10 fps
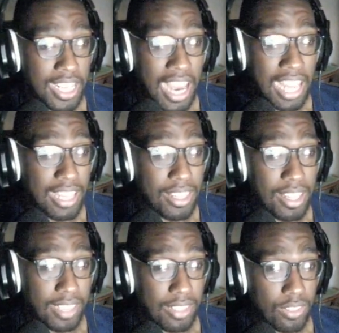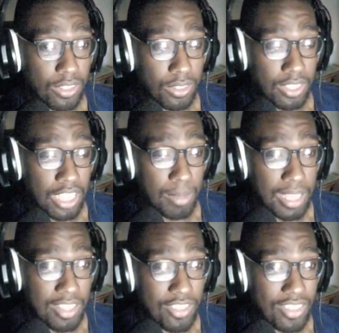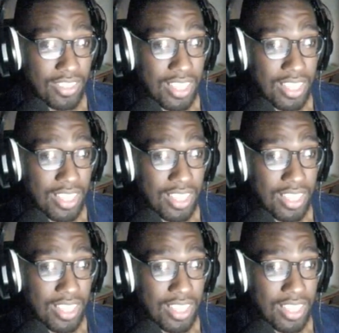I love that song theme. It's just,